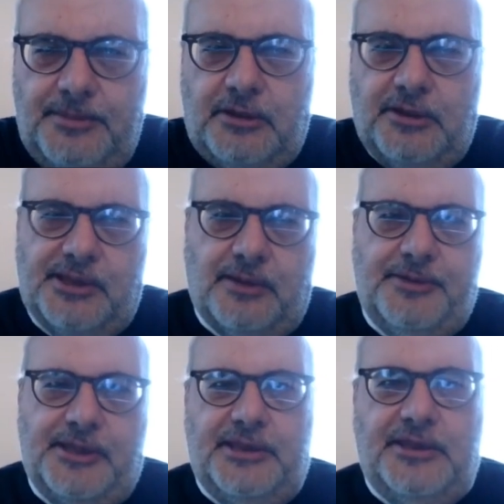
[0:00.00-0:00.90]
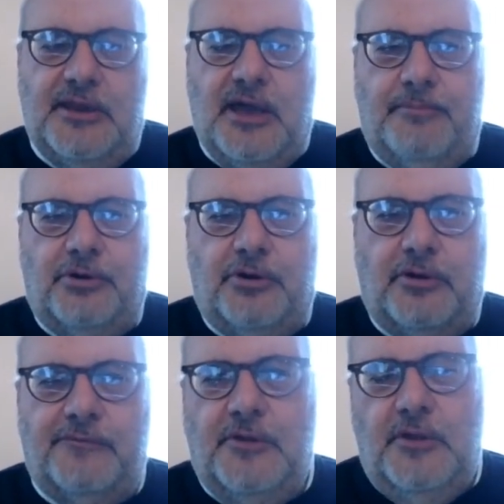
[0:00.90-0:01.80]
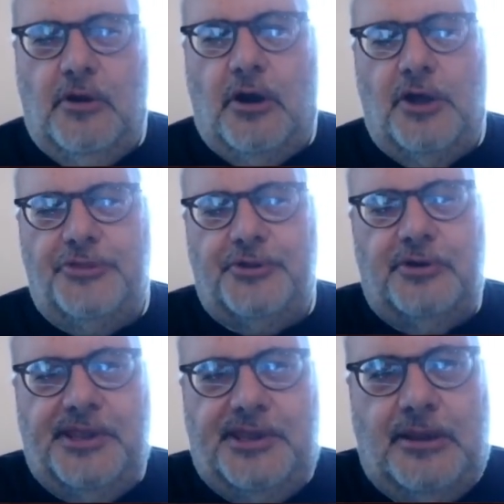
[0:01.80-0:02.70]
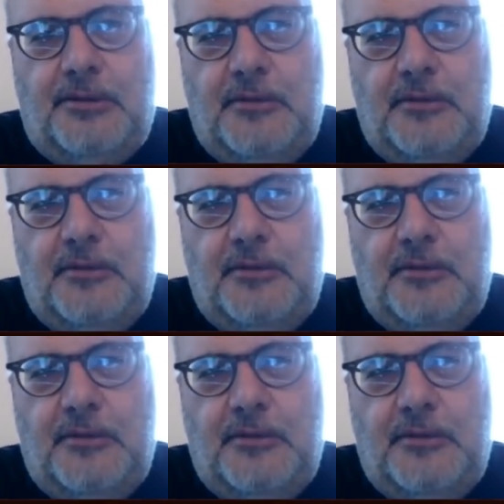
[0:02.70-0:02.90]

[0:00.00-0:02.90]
because obviously the number of authors,